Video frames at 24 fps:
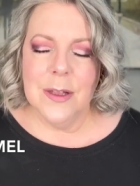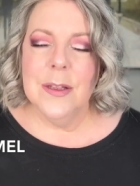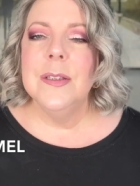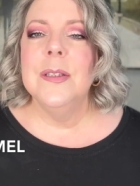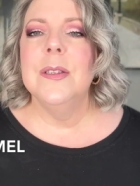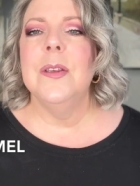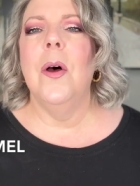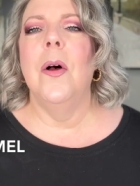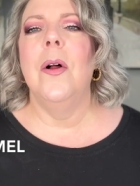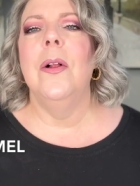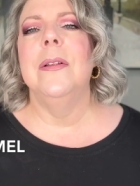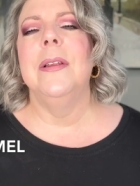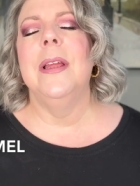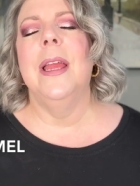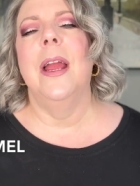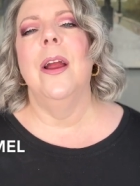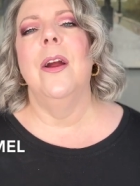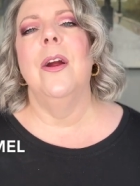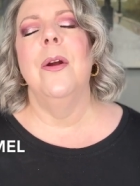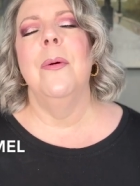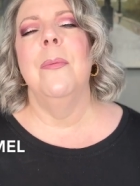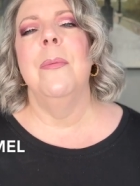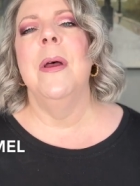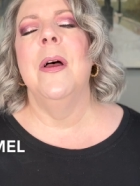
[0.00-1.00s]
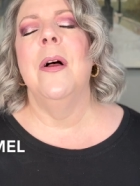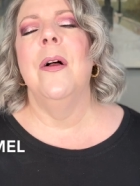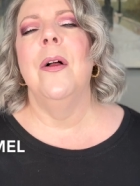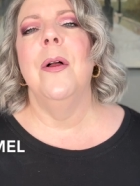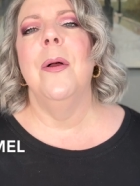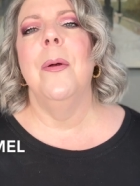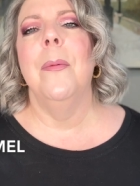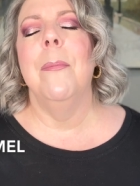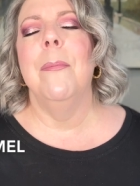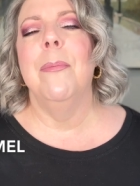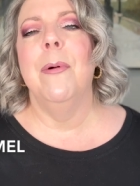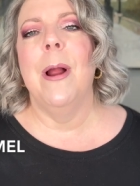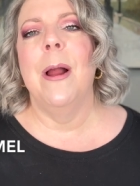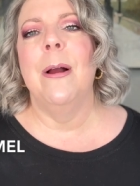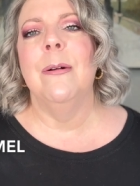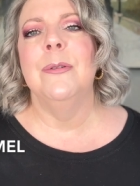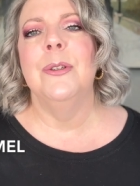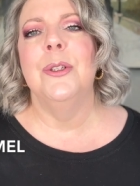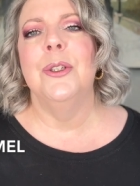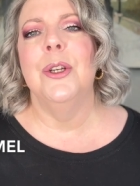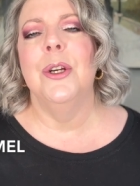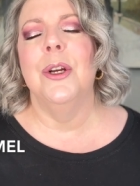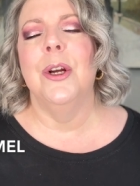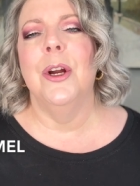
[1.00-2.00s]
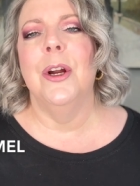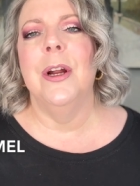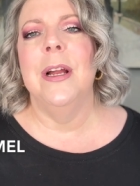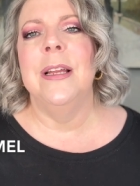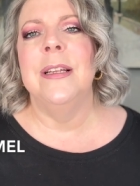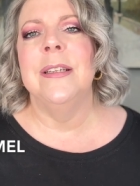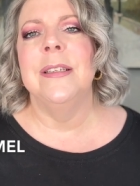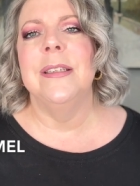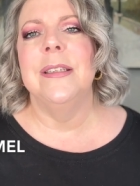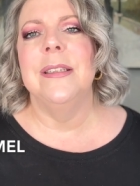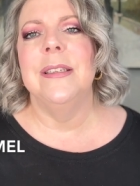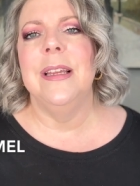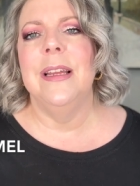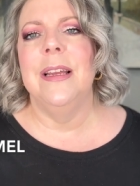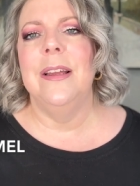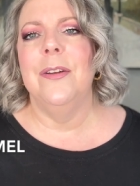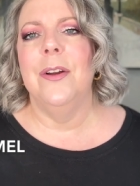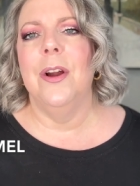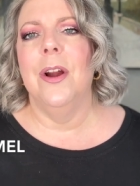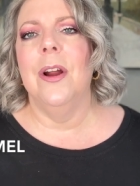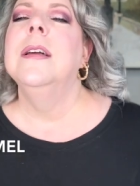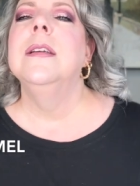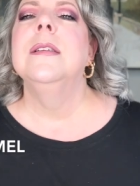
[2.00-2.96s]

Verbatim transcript: salt, caramel, brown sugar, and cedar.